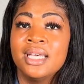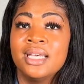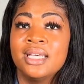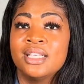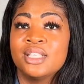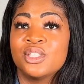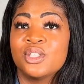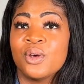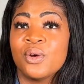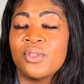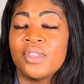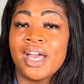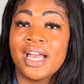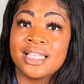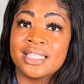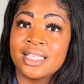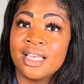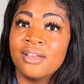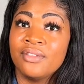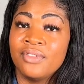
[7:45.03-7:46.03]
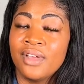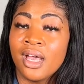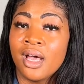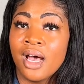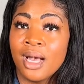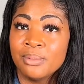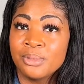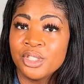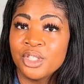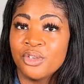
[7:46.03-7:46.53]
So that's an
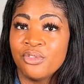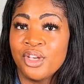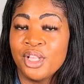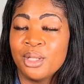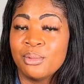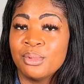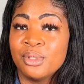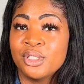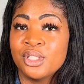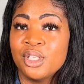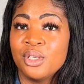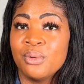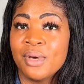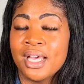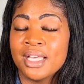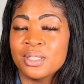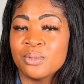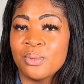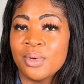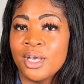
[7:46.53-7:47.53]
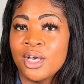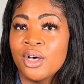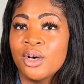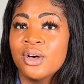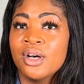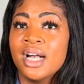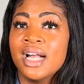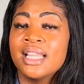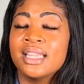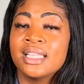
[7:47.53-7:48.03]
option available to you as
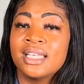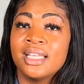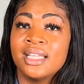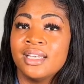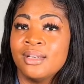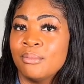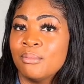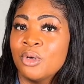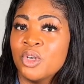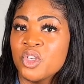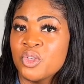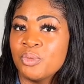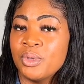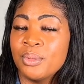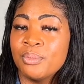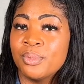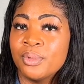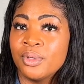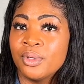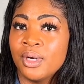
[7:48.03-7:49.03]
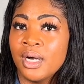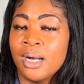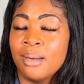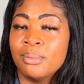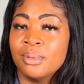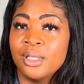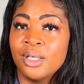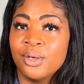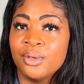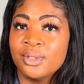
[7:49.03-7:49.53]
well. And then most people
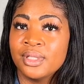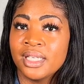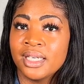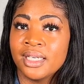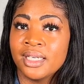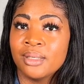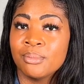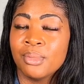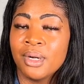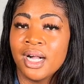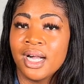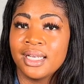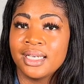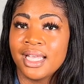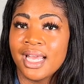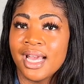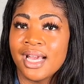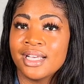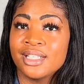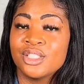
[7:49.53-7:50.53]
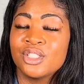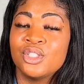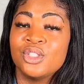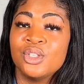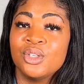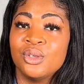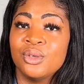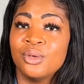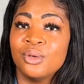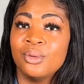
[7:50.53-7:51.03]
upload their podcasts
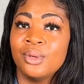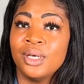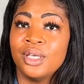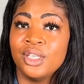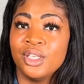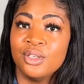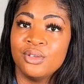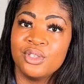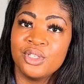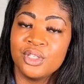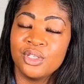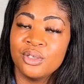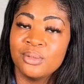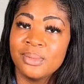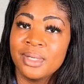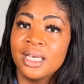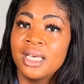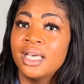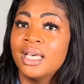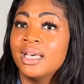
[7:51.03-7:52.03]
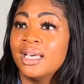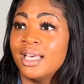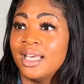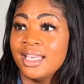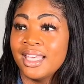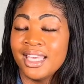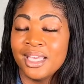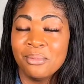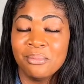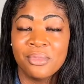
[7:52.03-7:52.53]
to YouTube.
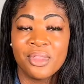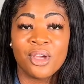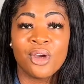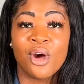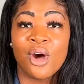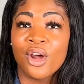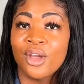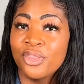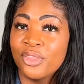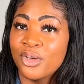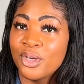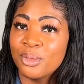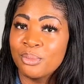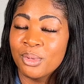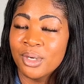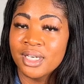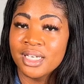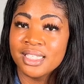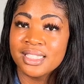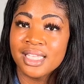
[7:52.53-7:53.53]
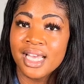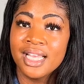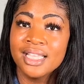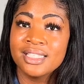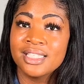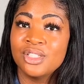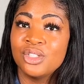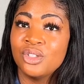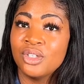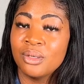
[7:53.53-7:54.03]
Again, there are third-party sites
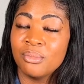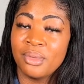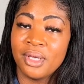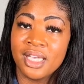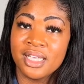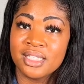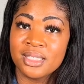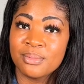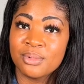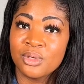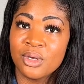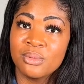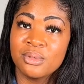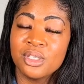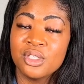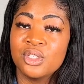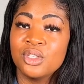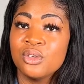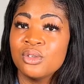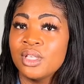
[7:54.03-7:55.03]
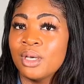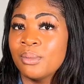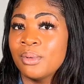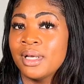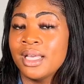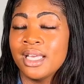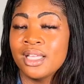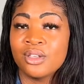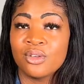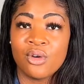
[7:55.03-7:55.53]
that you can pay a subscription to that will
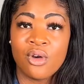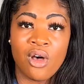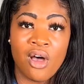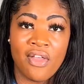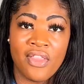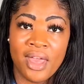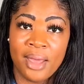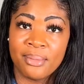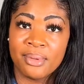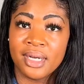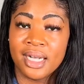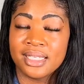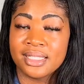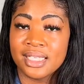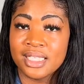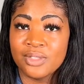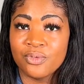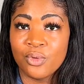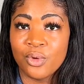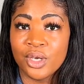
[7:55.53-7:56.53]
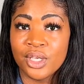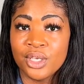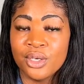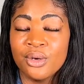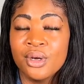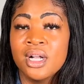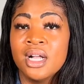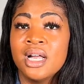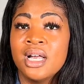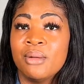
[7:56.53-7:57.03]
handle all that process for you.
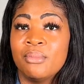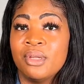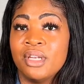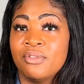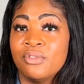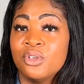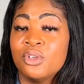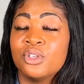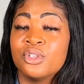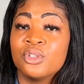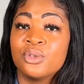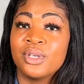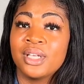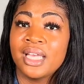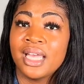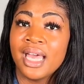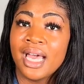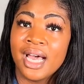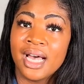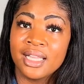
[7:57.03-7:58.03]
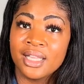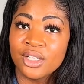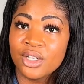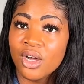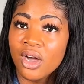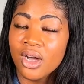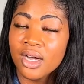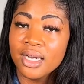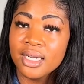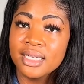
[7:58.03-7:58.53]
But if you're doing it a la
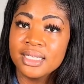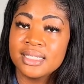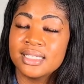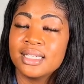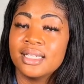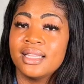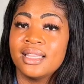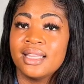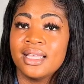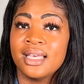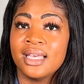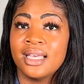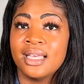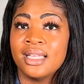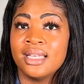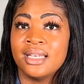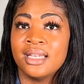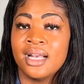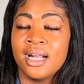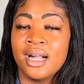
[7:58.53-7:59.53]
carte, then